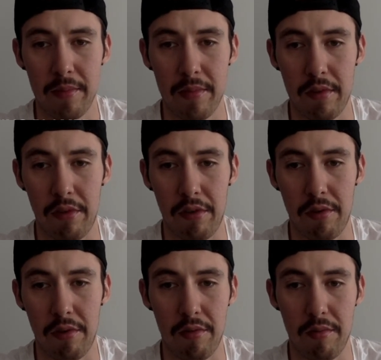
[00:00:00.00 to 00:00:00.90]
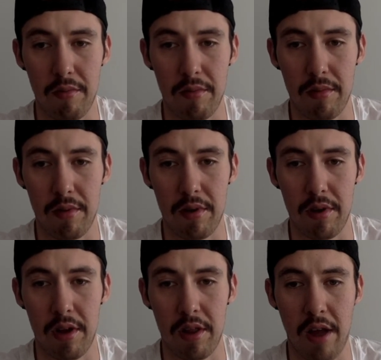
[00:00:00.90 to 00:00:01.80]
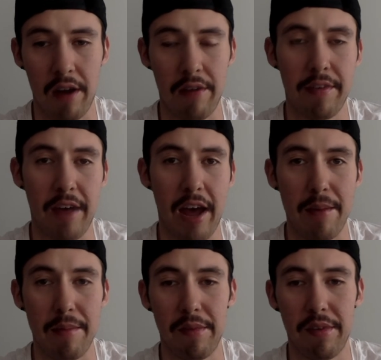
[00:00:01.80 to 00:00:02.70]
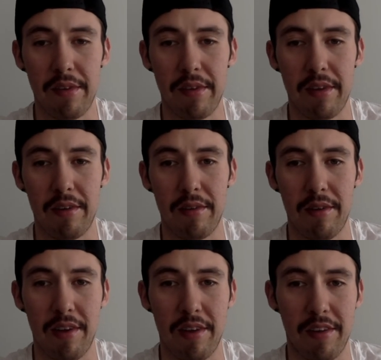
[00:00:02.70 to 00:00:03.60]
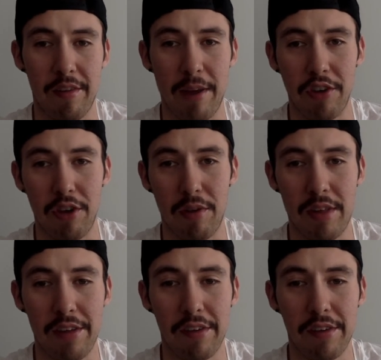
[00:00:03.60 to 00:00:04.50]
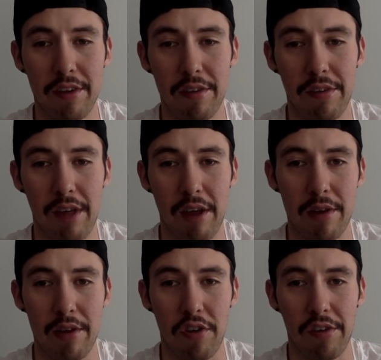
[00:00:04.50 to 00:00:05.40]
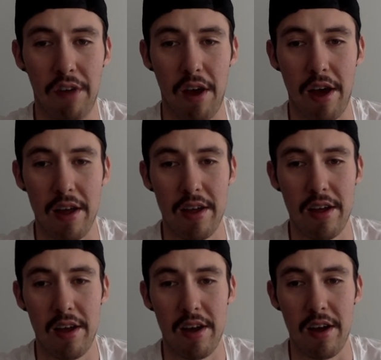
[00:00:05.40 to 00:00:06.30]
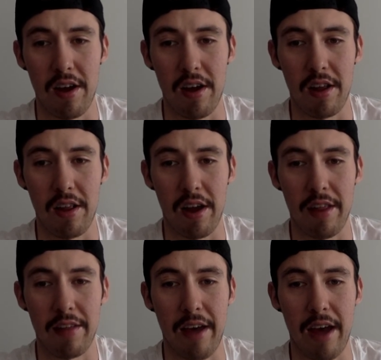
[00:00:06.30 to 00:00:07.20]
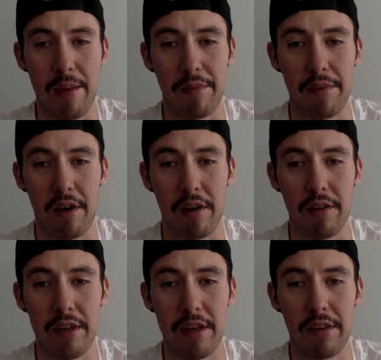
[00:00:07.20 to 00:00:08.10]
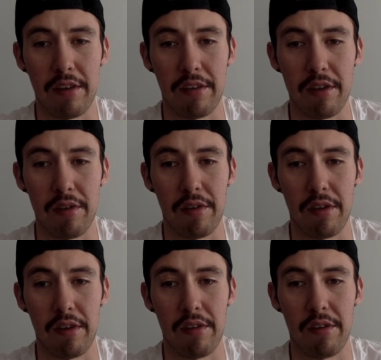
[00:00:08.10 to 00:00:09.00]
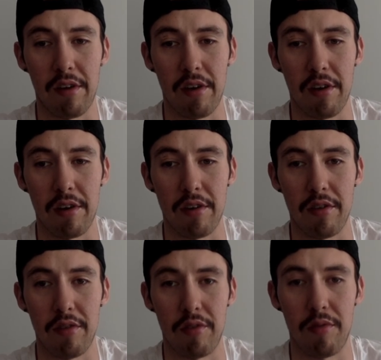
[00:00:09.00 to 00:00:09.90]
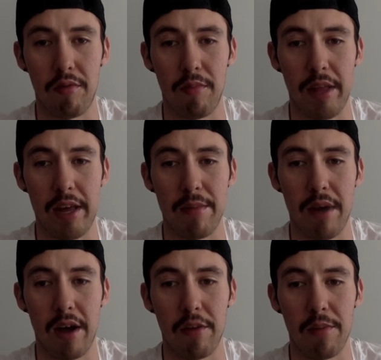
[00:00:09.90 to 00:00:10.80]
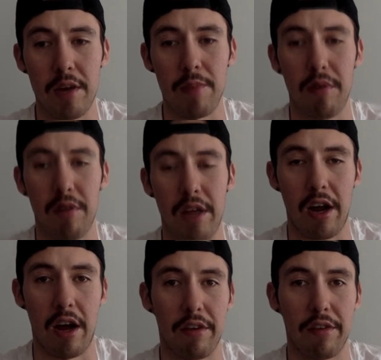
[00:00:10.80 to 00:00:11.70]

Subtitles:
So a lot of times, and especially with these excuses that we just saw, a lot of the times all of these excuses are to blame other people and other